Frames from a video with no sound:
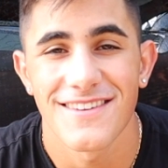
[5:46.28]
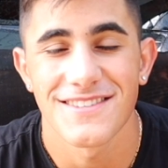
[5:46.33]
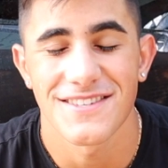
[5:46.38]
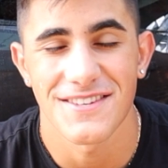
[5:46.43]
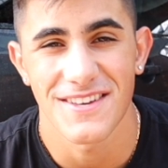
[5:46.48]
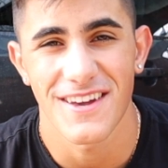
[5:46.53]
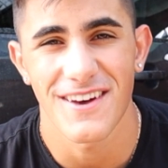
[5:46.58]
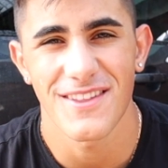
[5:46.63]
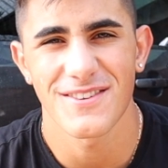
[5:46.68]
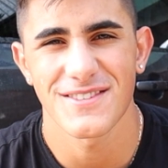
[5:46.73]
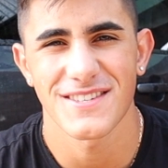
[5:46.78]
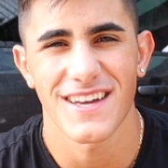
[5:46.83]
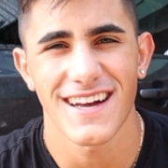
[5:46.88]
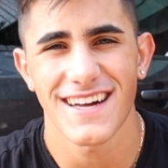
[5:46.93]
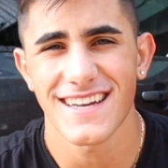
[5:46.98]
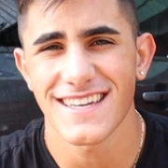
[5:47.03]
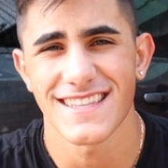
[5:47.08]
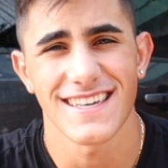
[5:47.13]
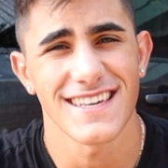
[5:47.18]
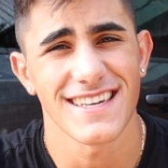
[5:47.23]
onto the other
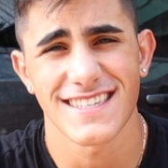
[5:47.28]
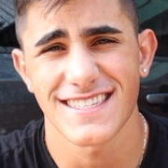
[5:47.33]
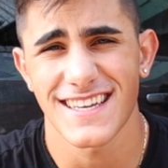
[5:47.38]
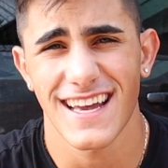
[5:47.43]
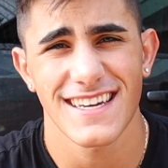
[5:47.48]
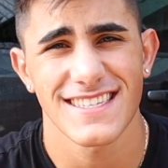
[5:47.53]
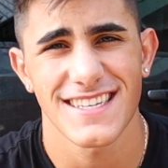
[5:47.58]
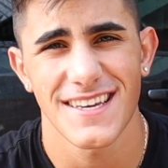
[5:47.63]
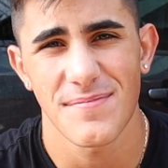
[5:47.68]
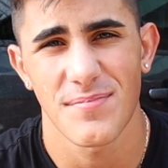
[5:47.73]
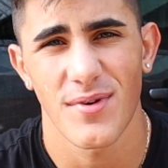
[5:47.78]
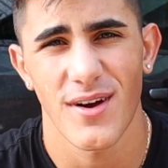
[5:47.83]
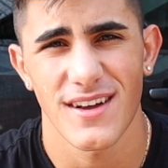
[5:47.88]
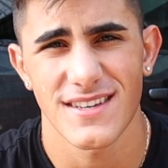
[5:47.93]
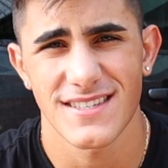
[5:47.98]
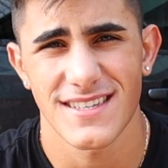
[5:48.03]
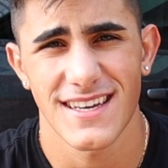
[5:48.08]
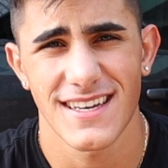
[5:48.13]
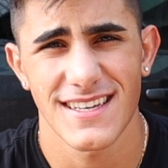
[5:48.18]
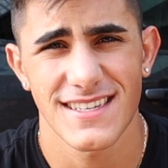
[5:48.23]
side, the exact same
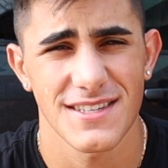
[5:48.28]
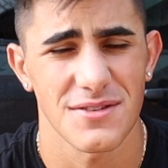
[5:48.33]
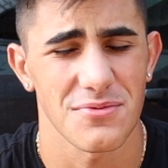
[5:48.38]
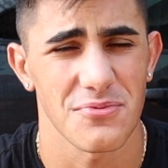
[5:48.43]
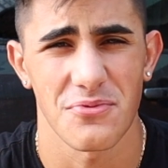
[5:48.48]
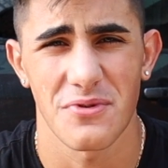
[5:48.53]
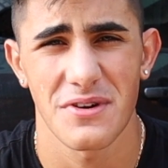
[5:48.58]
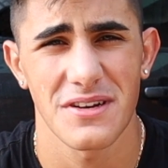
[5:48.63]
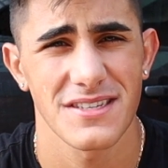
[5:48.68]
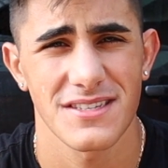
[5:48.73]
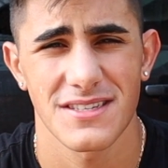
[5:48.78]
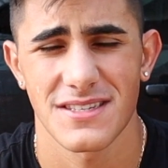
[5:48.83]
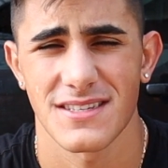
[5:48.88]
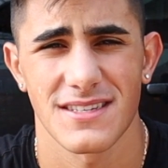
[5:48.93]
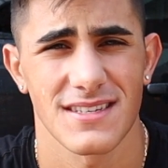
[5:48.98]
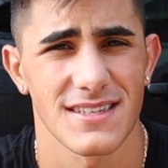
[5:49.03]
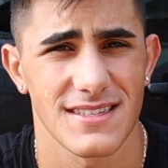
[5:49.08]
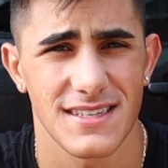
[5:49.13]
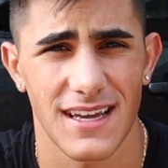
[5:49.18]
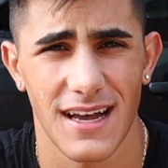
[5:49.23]
process,
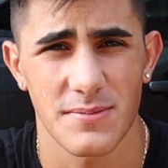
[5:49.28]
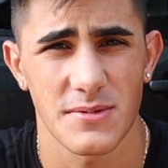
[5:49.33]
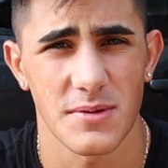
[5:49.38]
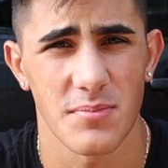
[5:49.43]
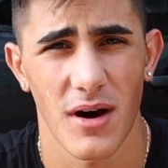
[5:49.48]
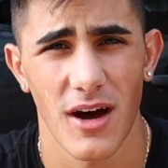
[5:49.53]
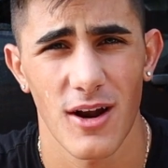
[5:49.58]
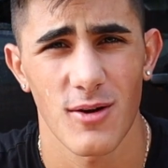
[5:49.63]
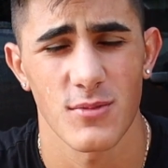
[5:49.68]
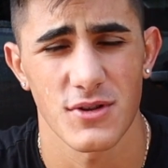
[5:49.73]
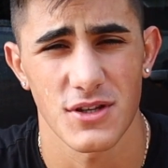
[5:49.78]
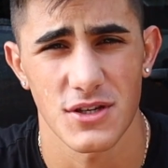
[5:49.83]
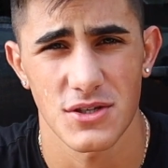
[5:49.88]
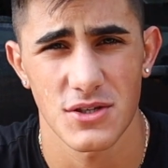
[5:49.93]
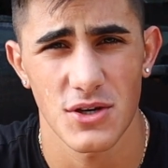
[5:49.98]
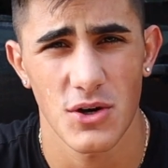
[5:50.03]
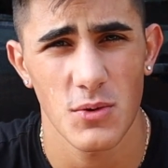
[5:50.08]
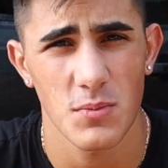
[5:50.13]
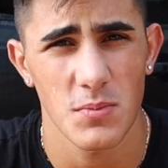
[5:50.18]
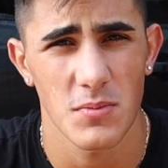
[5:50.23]
rinse top to bottom with the
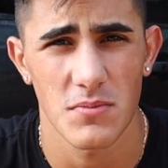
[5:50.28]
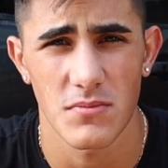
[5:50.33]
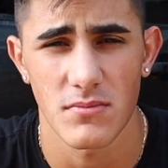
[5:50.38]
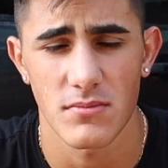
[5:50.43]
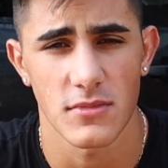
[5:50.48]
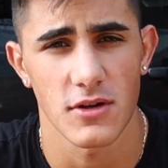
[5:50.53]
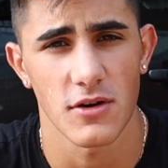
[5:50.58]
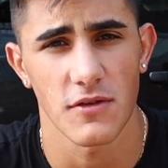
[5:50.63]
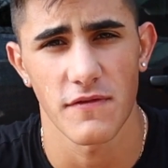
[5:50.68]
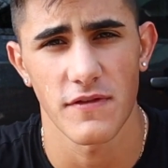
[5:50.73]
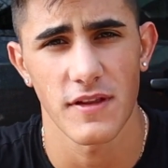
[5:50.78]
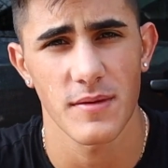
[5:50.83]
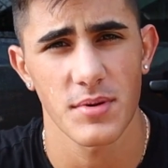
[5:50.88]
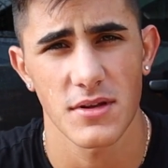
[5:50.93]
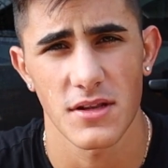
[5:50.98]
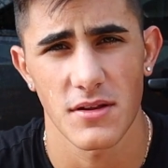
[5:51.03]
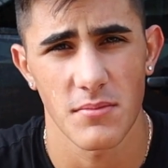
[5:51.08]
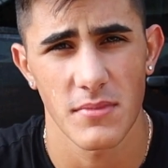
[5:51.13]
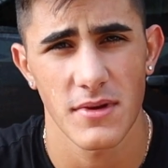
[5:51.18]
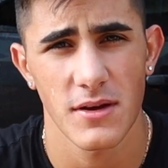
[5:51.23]
soap. You know,
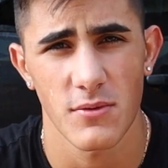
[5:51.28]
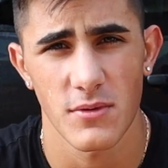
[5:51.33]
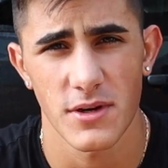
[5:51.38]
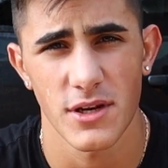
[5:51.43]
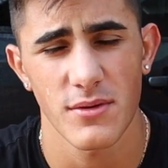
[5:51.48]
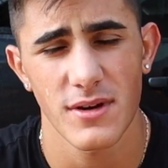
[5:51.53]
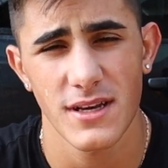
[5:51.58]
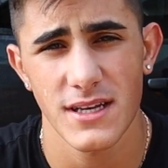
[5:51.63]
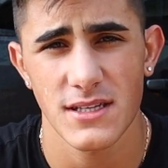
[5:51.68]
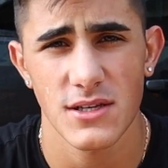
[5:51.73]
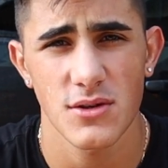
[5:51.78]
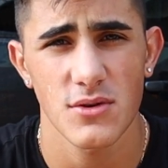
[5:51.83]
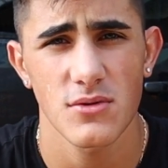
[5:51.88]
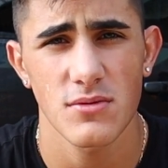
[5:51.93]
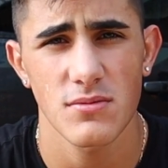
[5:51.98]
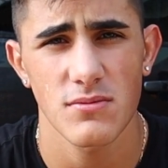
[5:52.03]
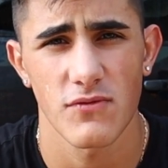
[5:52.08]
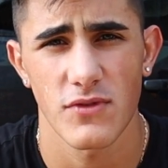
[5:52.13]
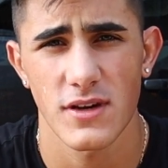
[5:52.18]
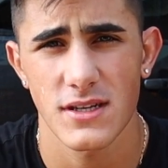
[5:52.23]
flipping the mitt when you need
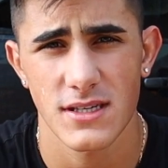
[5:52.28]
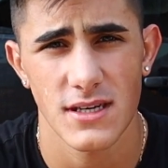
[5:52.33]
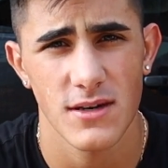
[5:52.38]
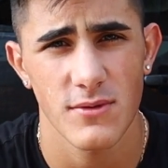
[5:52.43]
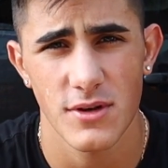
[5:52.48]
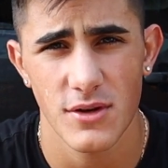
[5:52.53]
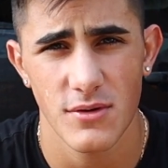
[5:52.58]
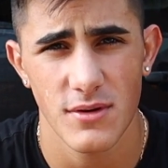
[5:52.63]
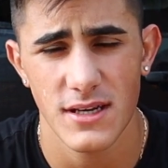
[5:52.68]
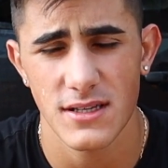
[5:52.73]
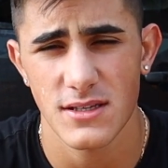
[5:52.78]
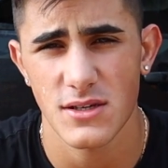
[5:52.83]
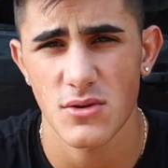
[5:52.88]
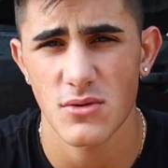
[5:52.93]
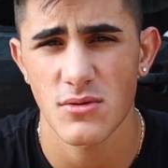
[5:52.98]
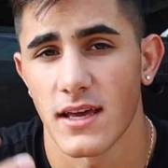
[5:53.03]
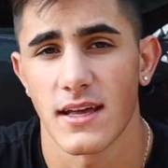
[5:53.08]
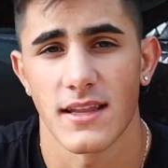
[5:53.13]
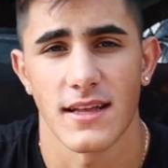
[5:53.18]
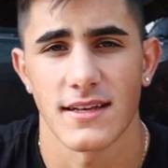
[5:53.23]
to, rinsing when you need
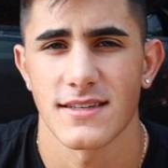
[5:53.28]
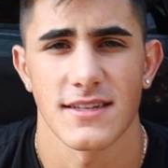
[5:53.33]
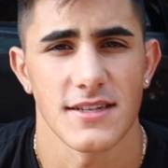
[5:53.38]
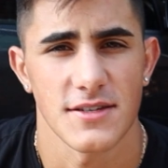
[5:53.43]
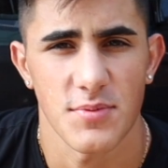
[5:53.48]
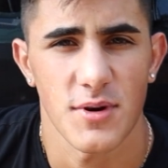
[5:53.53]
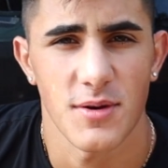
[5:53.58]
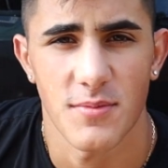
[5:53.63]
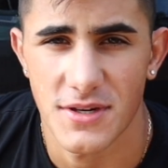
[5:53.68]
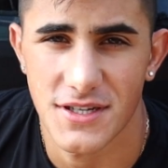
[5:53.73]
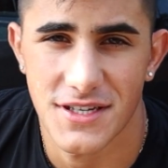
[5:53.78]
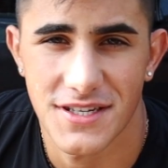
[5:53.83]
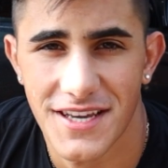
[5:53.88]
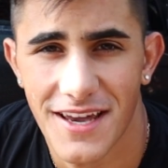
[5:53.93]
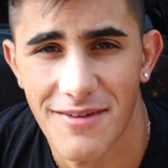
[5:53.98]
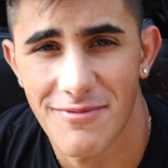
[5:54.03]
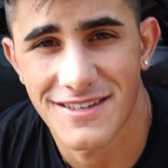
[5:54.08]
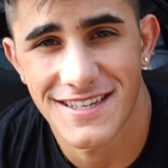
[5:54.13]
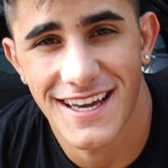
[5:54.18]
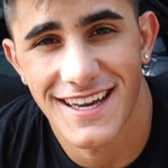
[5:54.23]
to. Yeah, and that's it. It's pretty much the
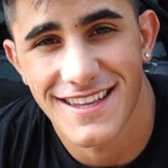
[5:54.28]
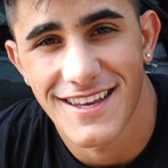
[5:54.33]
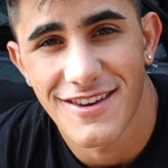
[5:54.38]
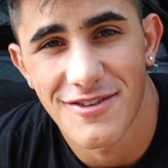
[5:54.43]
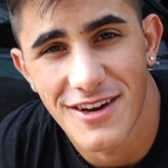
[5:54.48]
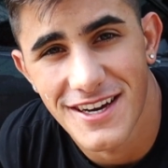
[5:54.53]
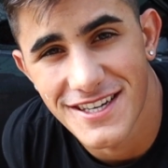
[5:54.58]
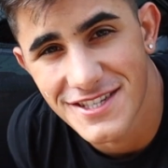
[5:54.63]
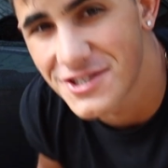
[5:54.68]
same exact thing you guys